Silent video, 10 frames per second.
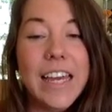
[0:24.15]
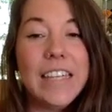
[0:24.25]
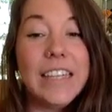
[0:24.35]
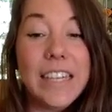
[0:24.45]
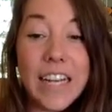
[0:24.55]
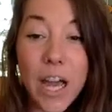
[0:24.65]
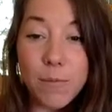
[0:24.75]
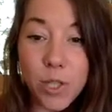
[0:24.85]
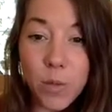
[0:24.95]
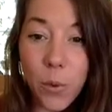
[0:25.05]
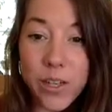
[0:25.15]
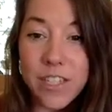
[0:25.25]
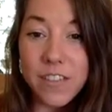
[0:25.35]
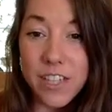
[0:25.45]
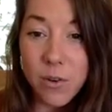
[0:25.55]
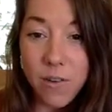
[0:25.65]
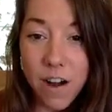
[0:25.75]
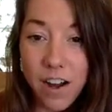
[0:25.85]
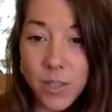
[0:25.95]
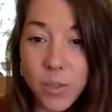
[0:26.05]
leading up to the point of
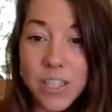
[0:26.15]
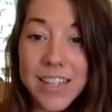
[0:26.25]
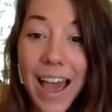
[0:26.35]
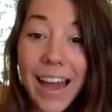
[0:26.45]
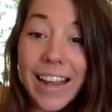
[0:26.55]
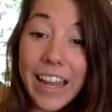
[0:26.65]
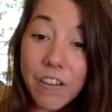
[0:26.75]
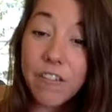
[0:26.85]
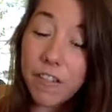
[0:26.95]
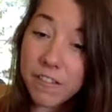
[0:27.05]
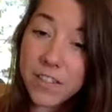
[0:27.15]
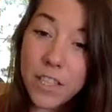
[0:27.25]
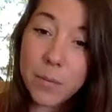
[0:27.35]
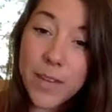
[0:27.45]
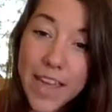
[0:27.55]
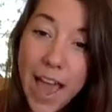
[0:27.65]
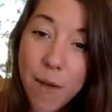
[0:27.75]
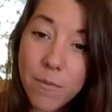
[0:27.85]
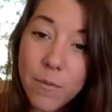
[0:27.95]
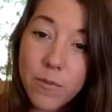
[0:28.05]
equinox, which is at 8:50
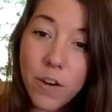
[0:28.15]
p.m.